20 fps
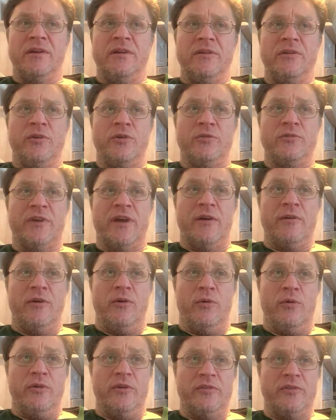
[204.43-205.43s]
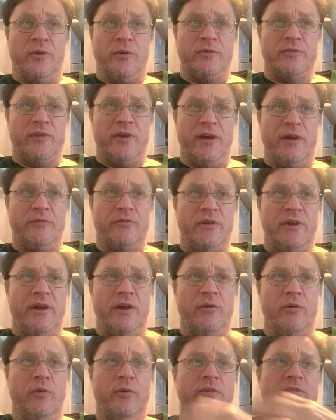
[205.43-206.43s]
You don't always have
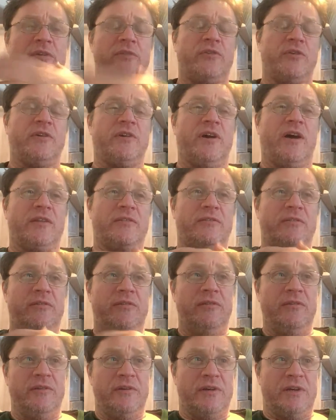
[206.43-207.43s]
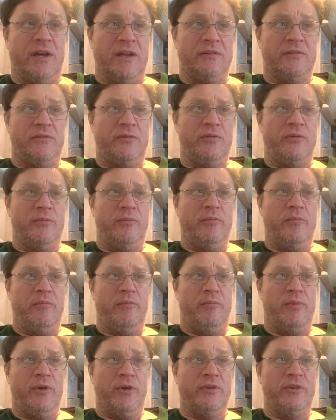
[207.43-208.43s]
to cut to the
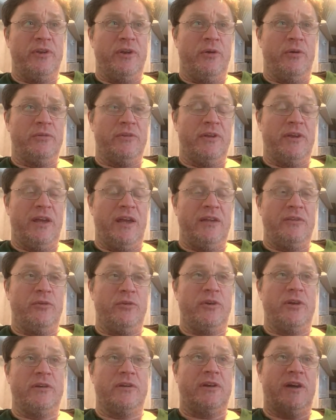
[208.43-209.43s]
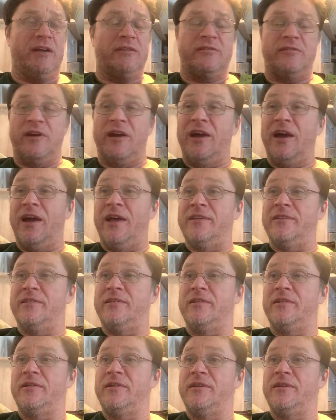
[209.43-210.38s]
body or the head. You can cut the hand.